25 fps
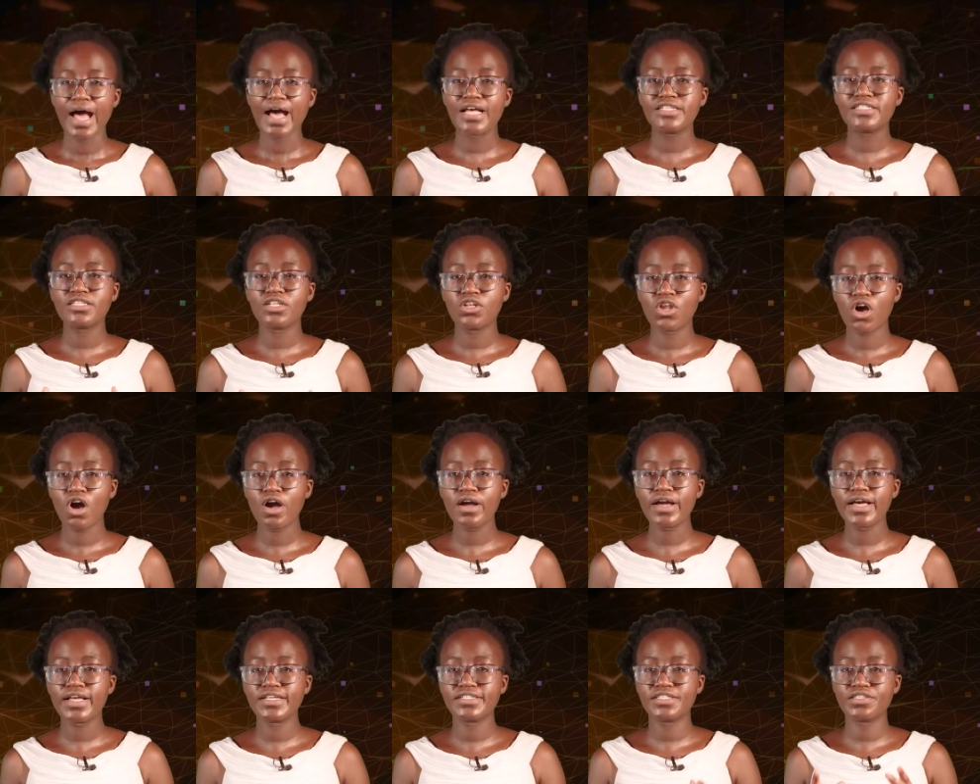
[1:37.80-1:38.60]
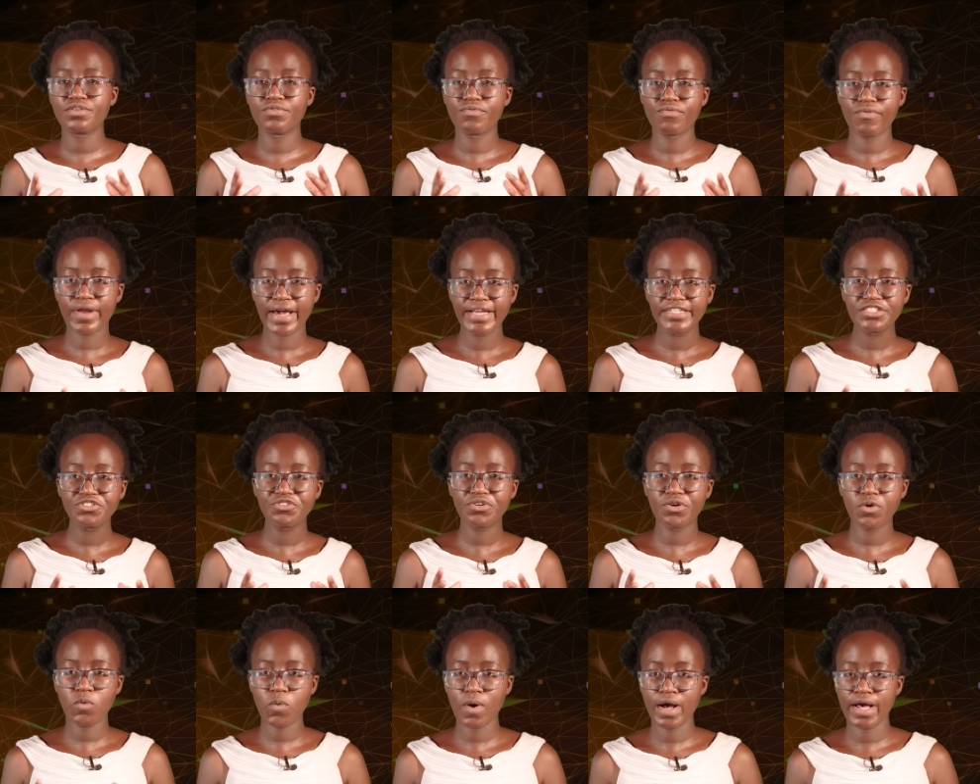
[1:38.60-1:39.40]
as long as the right
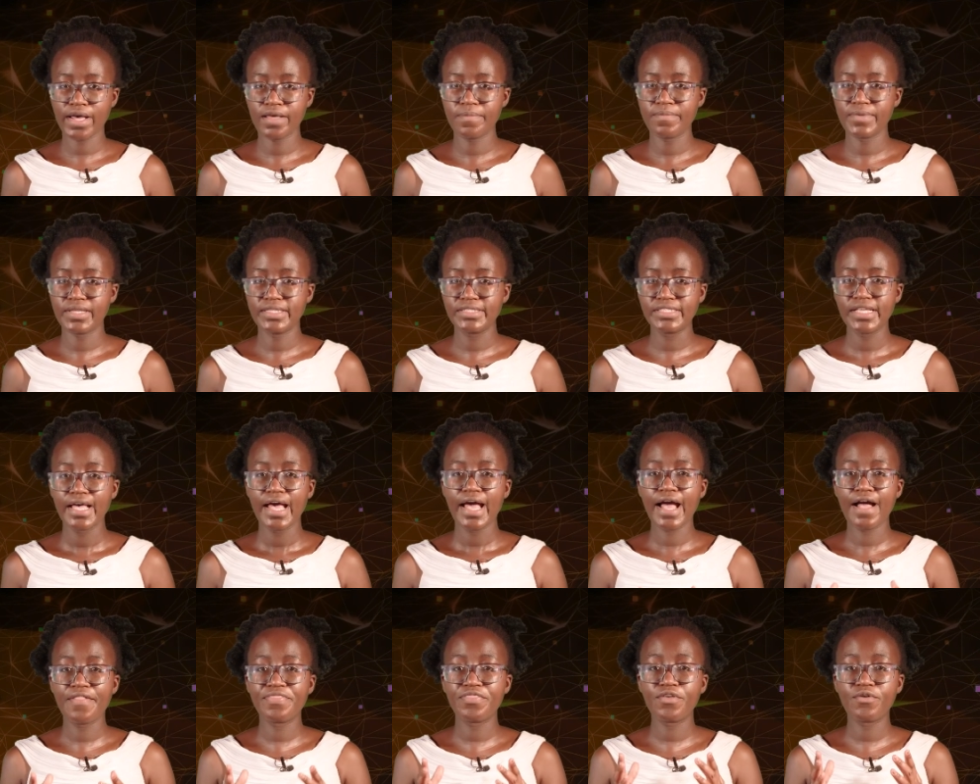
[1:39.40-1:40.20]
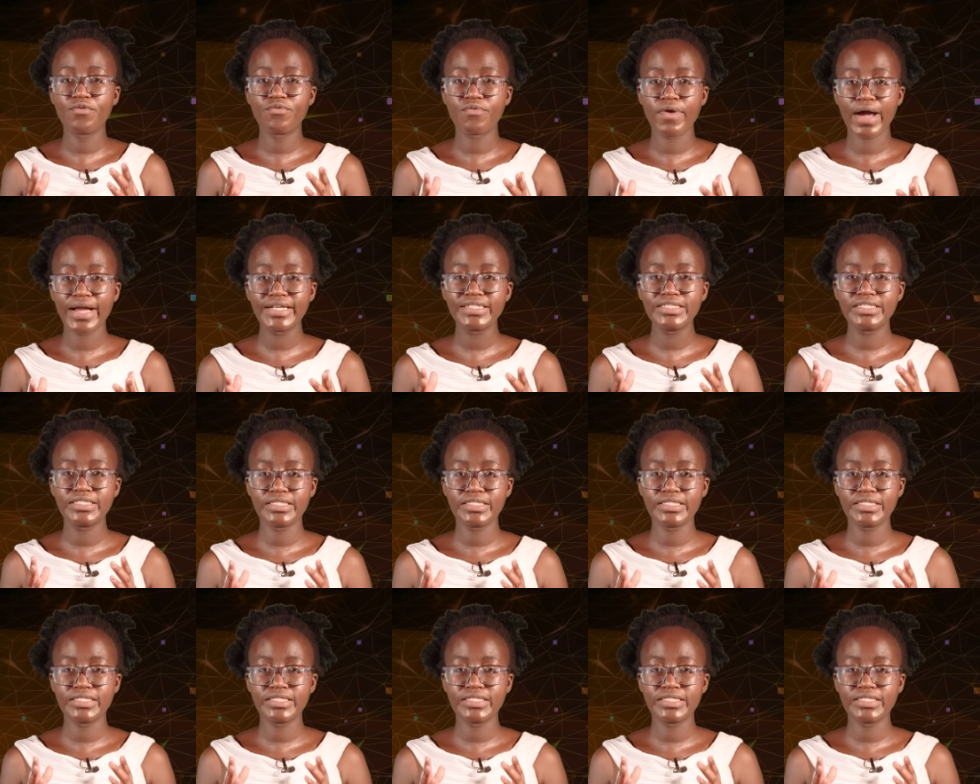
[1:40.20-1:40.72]
requirements and the right